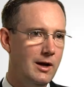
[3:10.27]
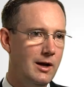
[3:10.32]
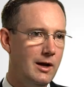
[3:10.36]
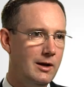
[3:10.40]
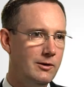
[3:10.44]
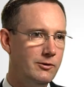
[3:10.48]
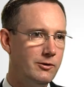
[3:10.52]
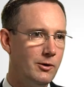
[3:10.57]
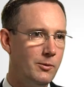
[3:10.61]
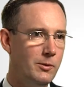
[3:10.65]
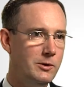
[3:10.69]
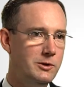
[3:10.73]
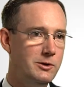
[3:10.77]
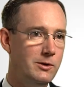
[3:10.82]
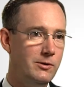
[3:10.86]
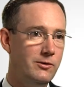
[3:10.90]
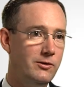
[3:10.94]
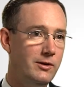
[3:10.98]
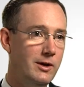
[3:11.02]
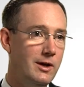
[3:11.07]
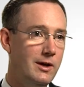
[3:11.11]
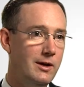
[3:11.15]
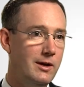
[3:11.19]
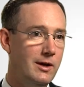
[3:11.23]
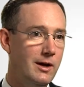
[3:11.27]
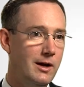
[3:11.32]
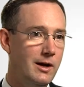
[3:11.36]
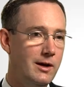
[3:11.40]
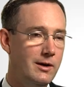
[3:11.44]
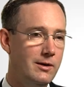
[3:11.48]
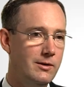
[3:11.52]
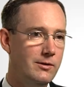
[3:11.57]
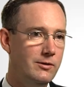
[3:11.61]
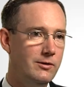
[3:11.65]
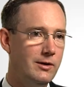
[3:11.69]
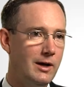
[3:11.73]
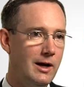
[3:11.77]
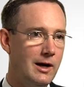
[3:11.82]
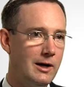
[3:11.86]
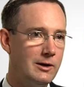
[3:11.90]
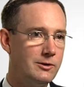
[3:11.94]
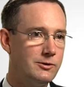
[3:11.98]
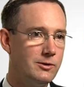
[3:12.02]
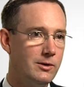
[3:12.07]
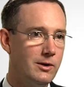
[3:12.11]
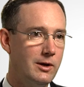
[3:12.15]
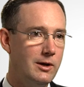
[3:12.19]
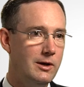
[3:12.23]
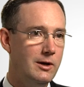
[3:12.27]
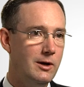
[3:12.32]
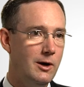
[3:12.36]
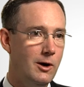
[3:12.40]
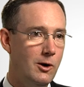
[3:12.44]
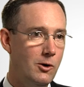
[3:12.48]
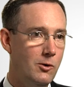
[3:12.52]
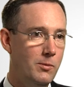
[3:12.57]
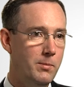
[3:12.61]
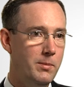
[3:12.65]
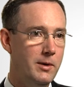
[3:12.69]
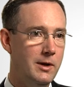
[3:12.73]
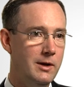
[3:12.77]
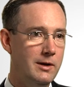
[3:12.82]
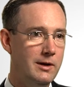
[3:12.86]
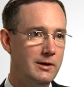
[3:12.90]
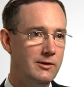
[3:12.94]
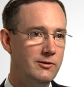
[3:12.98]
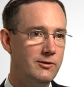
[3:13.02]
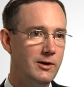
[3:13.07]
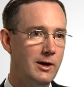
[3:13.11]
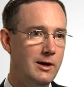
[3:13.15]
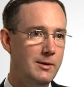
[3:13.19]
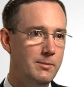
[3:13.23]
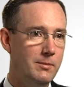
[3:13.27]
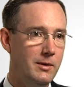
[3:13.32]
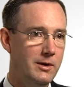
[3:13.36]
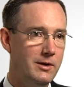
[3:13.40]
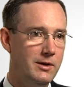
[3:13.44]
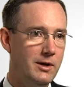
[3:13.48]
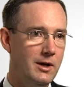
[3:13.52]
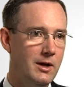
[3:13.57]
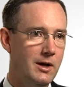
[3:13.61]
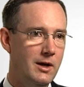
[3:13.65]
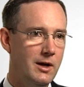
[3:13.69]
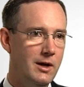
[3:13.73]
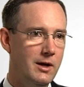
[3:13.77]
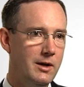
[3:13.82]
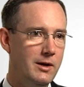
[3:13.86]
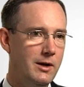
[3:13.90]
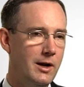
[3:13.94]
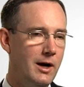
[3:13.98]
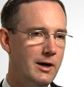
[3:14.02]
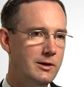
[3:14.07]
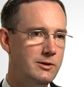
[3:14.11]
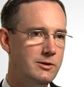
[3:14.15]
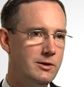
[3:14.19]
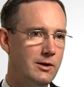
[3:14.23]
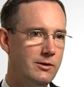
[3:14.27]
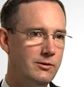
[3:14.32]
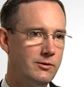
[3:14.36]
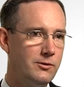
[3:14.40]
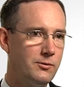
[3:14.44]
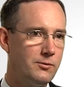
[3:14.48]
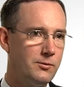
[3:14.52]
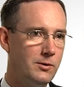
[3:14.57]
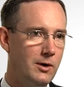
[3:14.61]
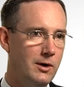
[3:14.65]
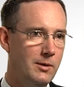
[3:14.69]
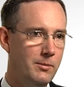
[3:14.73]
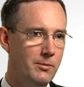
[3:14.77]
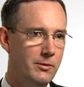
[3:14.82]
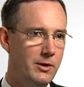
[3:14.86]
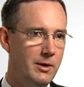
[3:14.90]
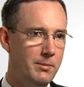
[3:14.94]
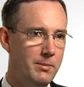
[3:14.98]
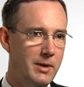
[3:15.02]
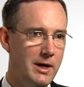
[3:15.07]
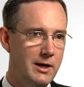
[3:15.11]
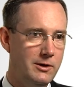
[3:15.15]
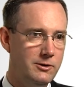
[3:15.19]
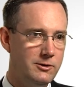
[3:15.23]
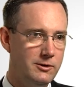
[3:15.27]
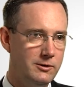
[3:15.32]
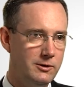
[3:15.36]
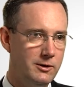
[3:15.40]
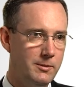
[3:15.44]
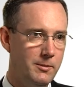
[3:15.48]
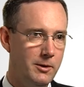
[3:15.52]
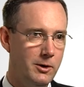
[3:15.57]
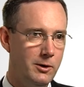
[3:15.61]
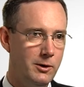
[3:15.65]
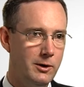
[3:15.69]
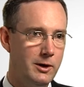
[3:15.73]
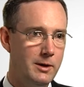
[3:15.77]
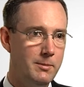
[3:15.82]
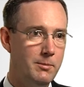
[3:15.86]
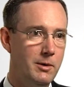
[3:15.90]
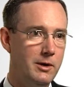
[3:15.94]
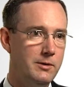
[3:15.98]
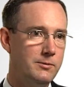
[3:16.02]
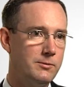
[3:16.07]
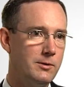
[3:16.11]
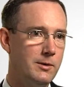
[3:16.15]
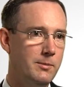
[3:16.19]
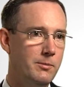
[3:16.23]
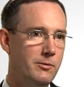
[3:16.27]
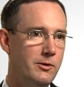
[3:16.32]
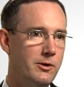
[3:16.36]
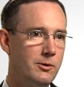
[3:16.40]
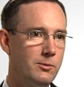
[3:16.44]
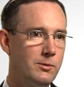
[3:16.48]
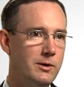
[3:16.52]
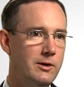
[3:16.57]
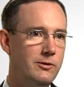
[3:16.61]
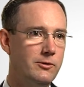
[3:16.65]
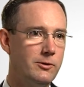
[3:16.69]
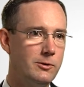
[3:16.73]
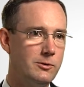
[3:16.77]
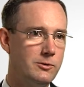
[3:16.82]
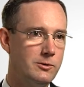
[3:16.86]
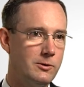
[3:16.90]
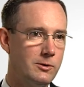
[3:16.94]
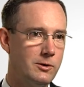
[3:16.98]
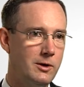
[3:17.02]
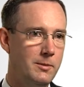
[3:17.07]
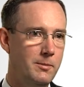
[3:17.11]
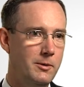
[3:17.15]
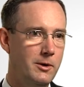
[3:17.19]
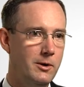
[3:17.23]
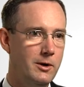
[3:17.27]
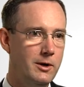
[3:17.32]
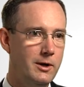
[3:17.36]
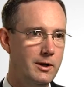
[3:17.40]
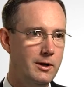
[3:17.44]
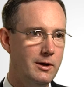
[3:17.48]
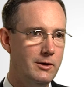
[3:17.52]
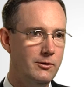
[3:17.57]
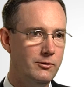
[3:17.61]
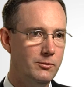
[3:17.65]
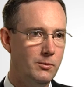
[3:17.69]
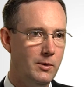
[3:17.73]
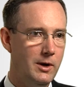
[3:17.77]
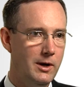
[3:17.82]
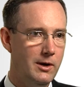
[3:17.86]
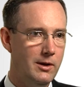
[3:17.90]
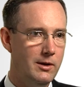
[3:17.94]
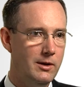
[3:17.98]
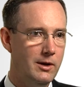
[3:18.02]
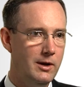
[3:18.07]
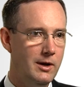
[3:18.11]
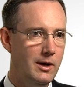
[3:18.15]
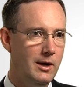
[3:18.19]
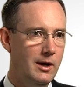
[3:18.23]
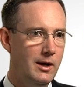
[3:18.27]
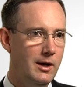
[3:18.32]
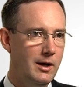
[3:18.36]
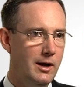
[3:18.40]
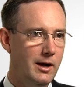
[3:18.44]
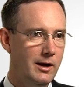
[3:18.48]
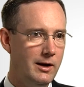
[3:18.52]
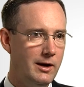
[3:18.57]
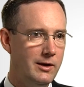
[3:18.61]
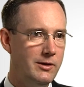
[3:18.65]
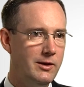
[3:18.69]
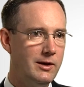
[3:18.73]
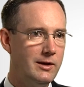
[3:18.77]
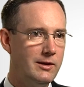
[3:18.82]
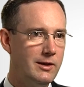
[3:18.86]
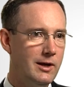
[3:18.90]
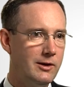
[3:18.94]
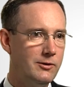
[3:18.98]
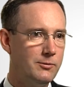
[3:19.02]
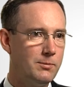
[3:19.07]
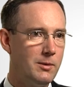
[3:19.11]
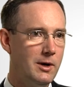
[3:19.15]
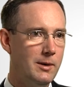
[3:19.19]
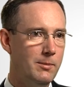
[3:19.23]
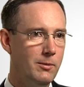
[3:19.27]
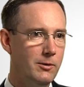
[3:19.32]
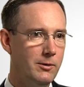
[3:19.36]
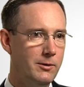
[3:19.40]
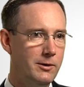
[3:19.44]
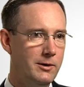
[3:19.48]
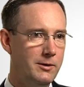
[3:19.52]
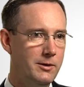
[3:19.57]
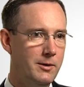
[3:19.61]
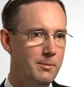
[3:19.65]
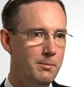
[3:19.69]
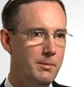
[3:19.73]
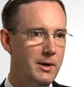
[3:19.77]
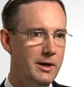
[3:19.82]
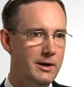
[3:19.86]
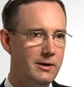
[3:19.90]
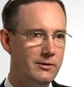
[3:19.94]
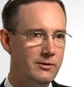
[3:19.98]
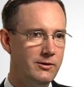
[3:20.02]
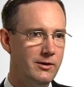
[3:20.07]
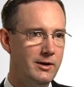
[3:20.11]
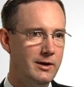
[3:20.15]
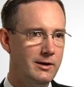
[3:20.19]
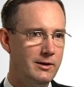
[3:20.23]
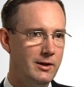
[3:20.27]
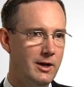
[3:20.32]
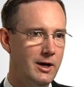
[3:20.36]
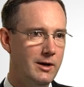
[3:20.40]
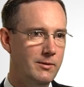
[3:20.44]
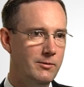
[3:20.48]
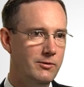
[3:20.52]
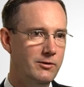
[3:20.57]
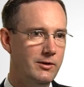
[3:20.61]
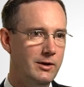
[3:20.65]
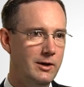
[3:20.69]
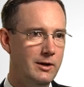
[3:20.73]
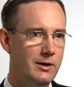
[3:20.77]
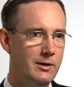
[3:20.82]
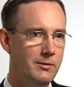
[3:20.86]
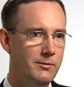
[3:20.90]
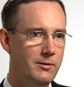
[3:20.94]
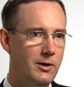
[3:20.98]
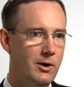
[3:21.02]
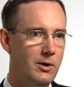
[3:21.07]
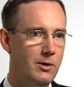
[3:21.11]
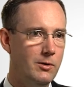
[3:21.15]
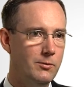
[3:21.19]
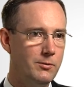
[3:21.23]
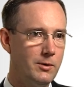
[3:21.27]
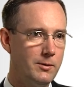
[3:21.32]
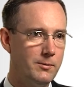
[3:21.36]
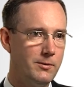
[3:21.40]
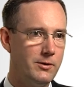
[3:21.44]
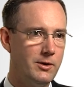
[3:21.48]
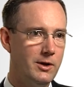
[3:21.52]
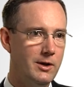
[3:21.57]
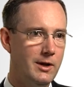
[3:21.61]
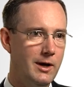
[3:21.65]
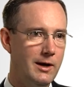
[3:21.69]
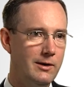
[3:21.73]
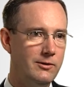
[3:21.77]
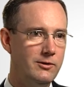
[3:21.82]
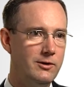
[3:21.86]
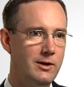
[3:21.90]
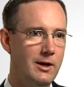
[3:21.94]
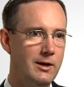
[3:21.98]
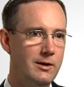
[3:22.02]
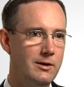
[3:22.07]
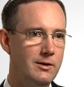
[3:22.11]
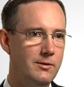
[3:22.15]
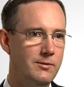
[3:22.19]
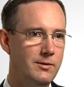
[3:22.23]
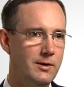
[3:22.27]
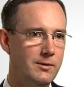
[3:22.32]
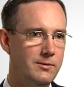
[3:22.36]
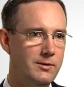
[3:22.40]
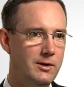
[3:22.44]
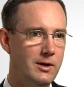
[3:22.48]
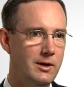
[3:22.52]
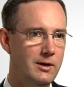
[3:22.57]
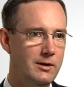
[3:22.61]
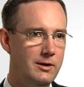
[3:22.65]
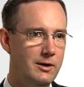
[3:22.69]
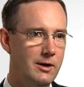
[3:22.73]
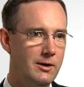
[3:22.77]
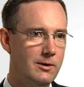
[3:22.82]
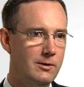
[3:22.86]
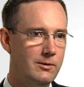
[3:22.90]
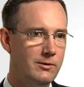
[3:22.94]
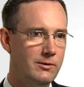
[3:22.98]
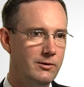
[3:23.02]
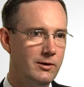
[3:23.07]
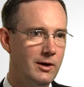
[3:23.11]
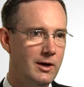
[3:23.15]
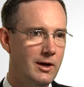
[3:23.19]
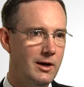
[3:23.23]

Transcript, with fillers: And so what you see is actually hope and excitement, not just from the patient community, but from the researcher community as well. And I think that's probably the biggest thing that I've seen evolve over the last 10 to 15 years